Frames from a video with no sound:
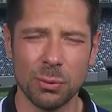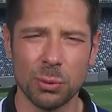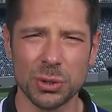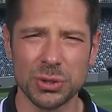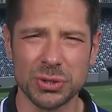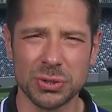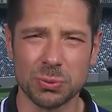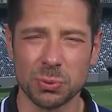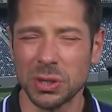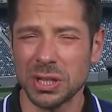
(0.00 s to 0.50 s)

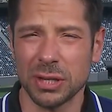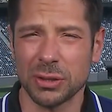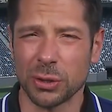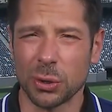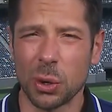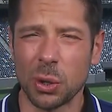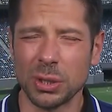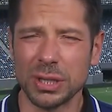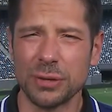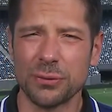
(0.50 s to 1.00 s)
was really their
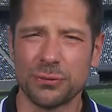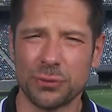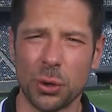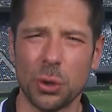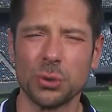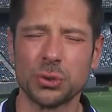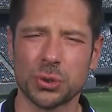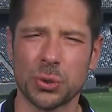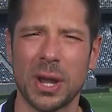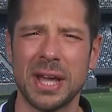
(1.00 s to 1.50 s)
only
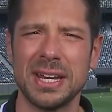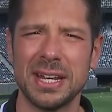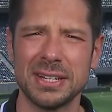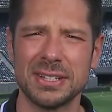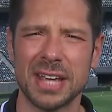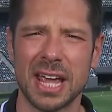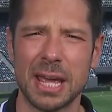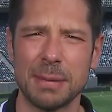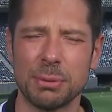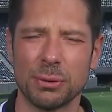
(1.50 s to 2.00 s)
full training
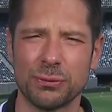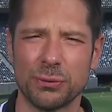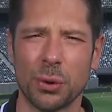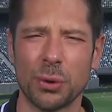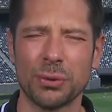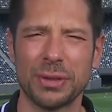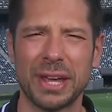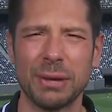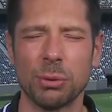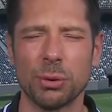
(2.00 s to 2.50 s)
day
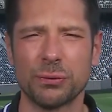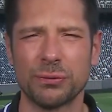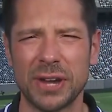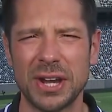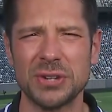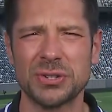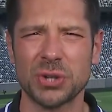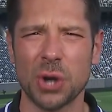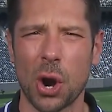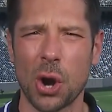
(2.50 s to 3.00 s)
before they will
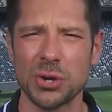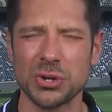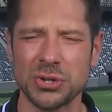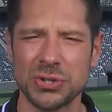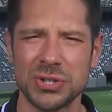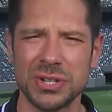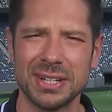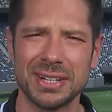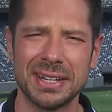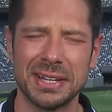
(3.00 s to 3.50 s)
face
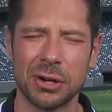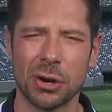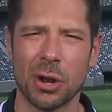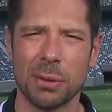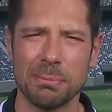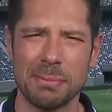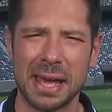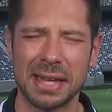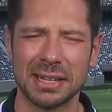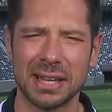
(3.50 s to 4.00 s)
Argentina here
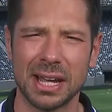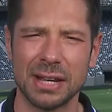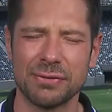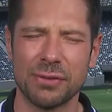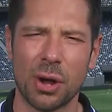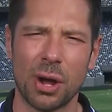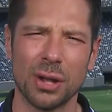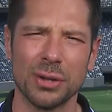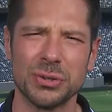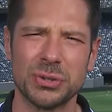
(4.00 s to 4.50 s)
at MetLife
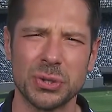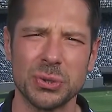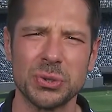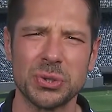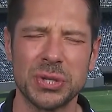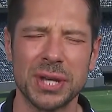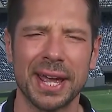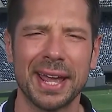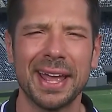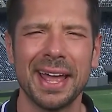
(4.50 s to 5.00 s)
on
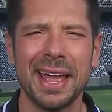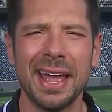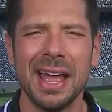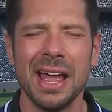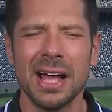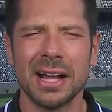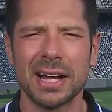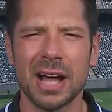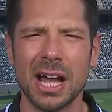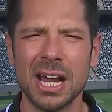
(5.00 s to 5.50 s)
Tuesday.
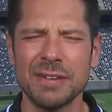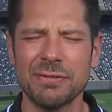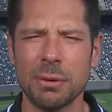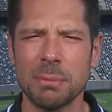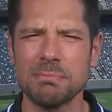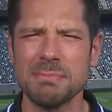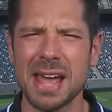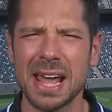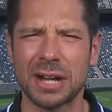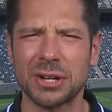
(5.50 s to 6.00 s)
Kind of a
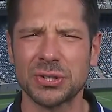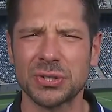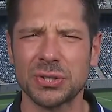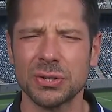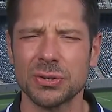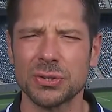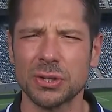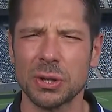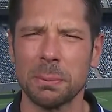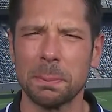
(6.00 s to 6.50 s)
mix.
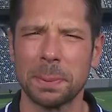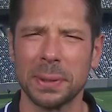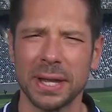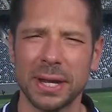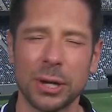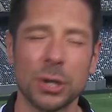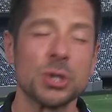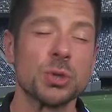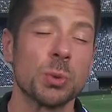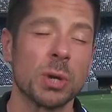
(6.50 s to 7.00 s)
Some
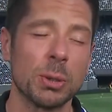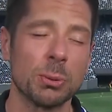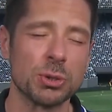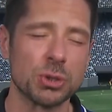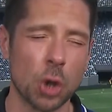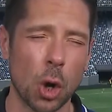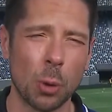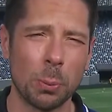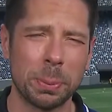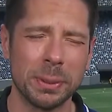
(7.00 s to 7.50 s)
players, when it was
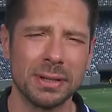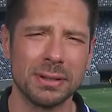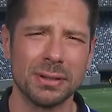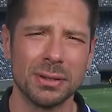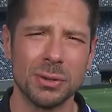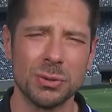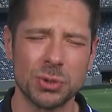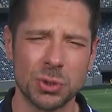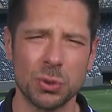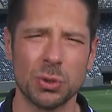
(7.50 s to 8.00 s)
open
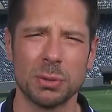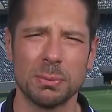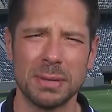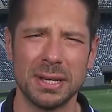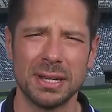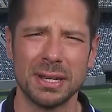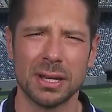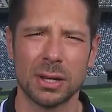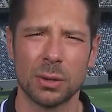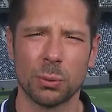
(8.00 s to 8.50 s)
to the
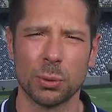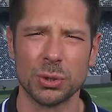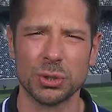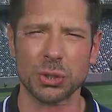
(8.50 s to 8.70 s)
media, were